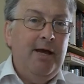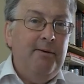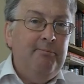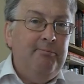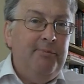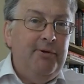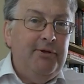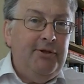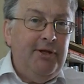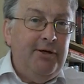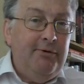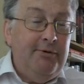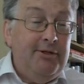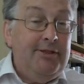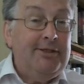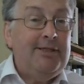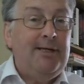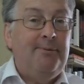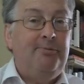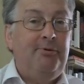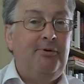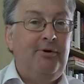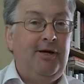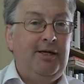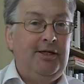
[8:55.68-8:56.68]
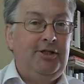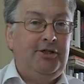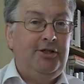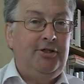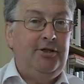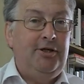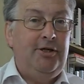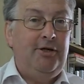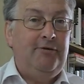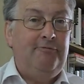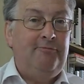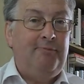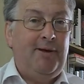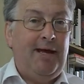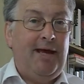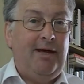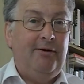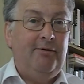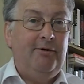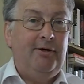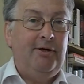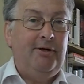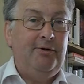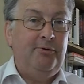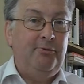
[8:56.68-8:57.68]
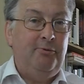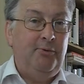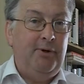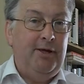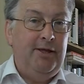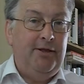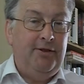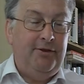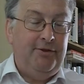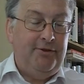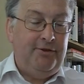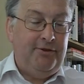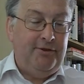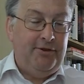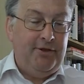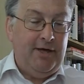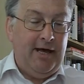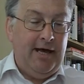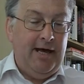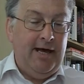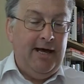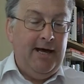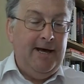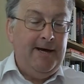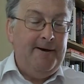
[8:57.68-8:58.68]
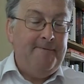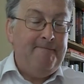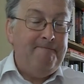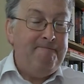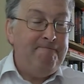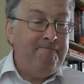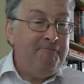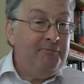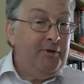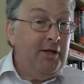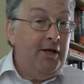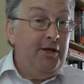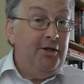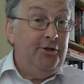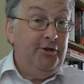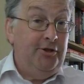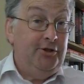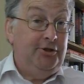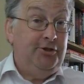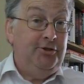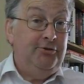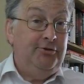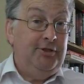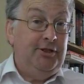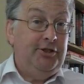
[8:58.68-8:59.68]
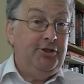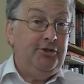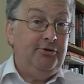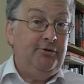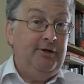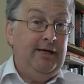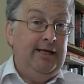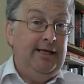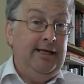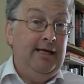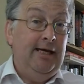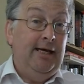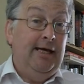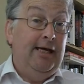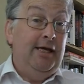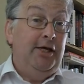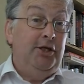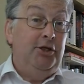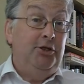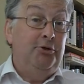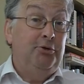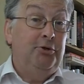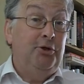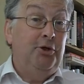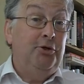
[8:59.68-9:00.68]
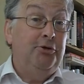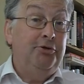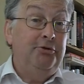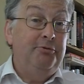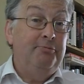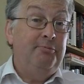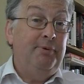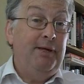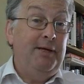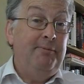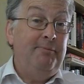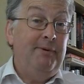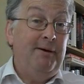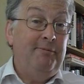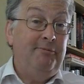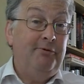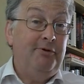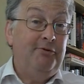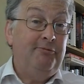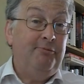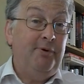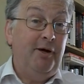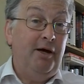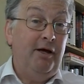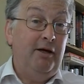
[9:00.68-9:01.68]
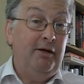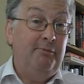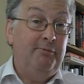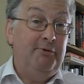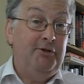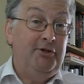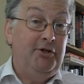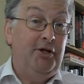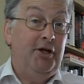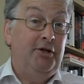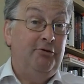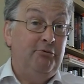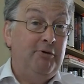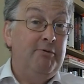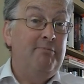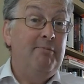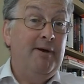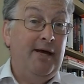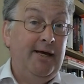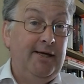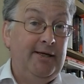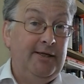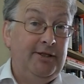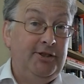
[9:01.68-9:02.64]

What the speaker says: But there is separation of power with the judiciary. You couldn't be a member of Parliament and remain a